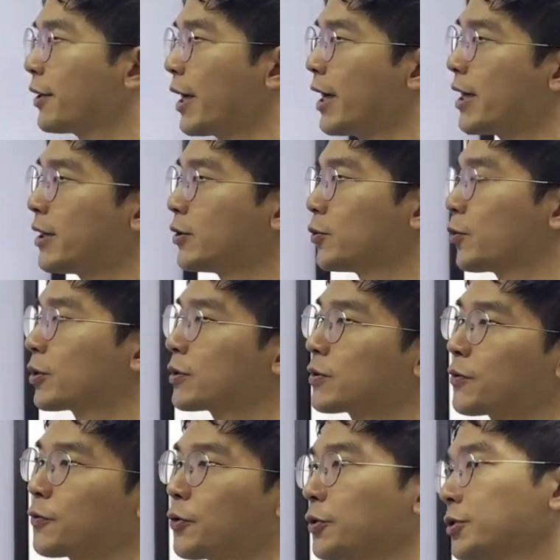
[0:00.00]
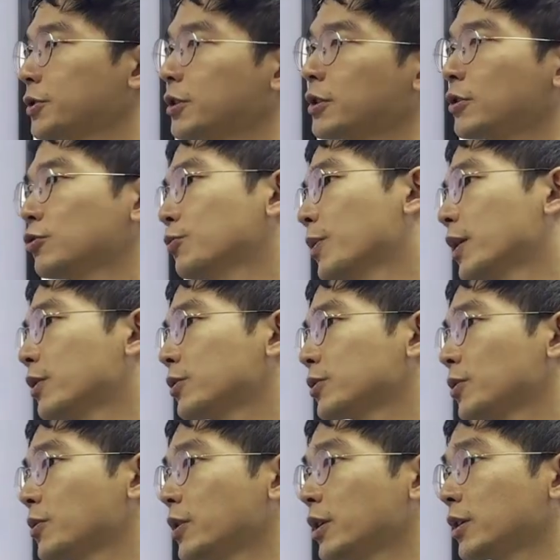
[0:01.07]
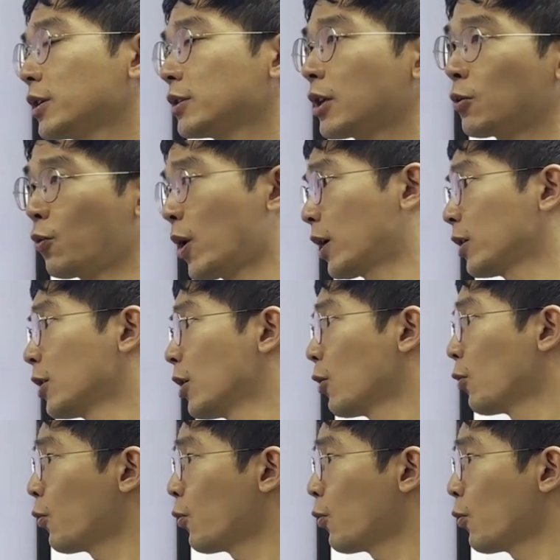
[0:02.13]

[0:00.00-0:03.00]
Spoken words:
and one of the first things that you might also think is that, well,